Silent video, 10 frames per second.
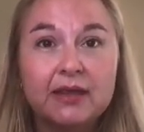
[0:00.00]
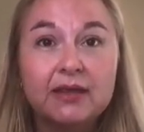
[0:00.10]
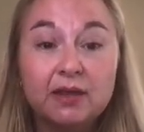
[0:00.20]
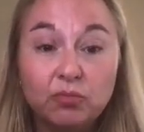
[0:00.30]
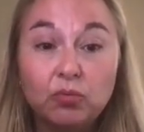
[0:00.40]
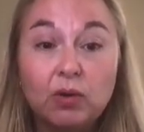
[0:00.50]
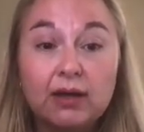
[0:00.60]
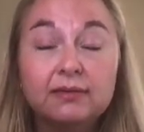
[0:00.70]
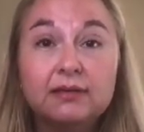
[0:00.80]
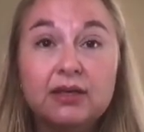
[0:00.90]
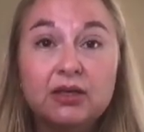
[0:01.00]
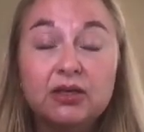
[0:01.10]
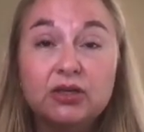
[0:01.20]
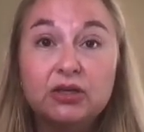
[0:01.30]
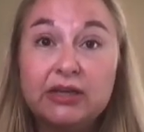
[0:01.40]
Number one,
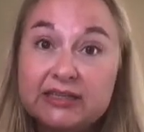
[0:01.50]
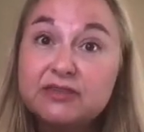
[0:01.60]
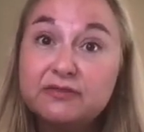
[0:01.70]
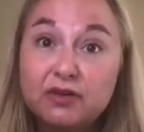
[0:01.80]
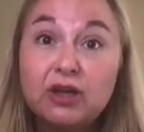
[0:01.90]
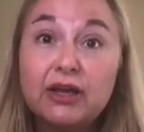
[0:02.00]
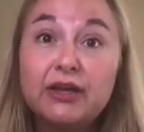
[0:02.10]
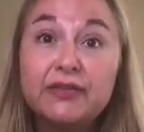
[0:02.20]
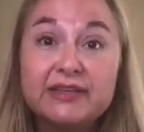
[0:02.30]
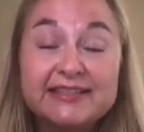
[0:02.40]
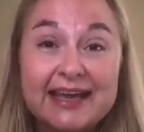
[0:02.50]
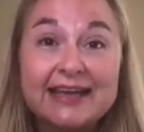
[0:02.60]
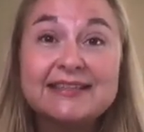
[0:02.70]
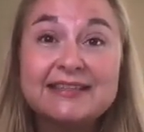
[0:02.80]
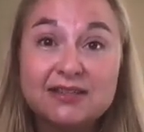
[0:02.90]
you need to follow the
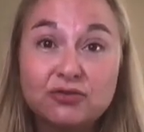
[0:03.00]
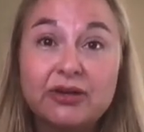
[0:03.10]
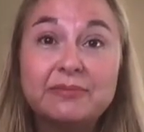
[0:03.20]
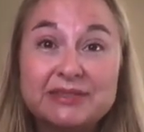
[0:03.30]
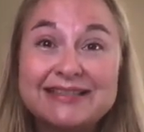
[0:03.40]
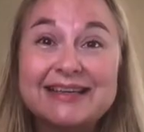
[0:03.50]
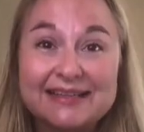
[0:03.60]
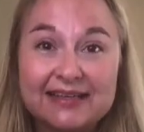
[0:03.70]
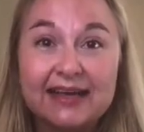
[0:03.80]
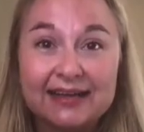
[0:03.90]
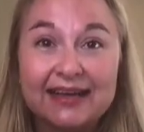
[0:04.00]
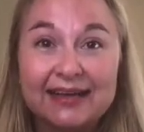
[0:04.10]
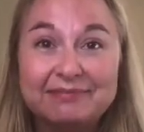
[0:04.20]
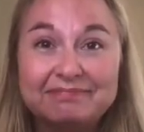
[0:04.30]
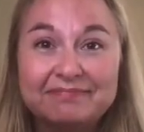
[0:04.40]
test scripts
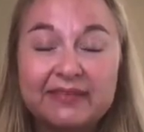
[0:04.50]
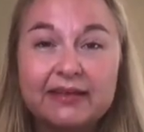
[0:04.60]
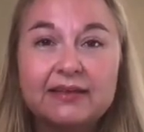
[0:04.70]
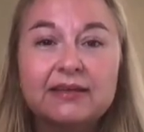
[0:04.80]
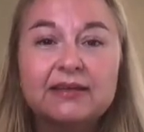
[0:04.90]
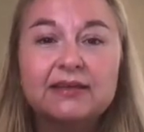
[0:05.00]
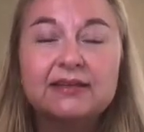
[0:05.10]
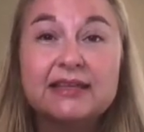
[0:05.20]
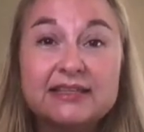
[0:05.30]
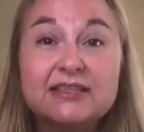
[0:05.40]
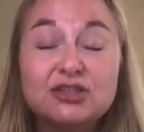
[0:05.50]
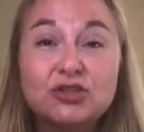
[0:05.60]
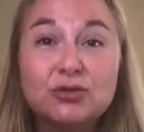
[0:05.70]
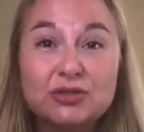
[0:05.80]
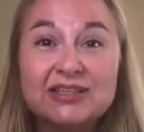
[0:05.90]
exactly. This
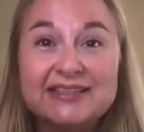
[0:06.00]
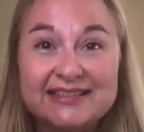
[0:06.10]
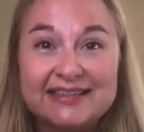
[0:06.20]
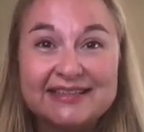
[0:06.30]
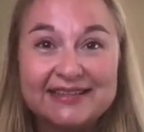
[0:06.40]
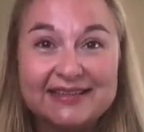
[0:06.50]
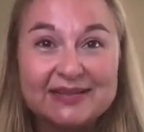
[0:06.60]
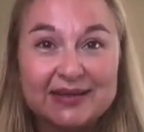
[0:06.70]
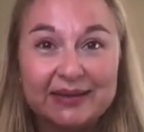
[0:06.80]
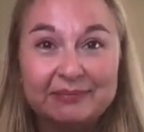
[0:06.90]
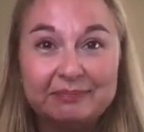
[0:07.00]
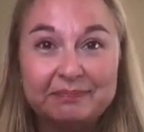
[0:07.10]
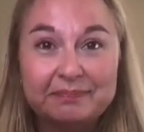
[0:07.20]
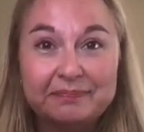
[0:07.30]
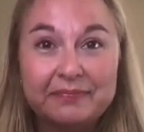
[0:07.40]
ensures consistency.
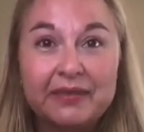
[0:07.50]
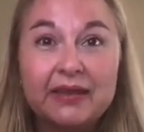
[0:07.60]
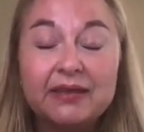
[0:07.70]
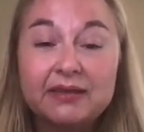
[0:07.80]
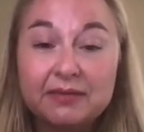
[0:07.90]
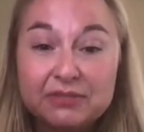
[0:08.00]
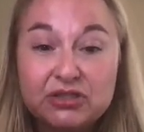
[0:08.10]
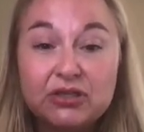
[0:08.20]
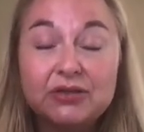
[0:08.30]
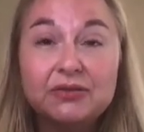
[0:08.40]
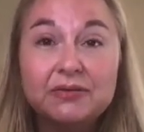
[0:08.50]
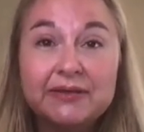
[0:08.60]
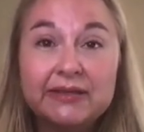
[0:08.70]
Number two,